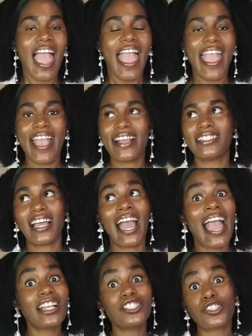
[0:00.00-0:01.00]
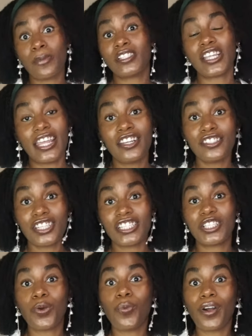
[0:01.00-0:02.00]
and I had so much energy
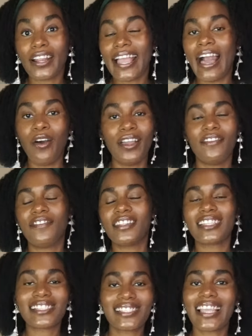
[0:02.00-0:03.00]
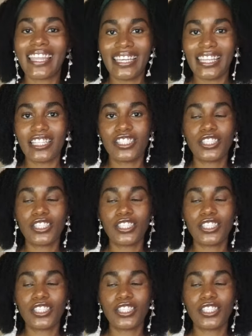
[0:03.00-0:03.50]
to work out and feel excited.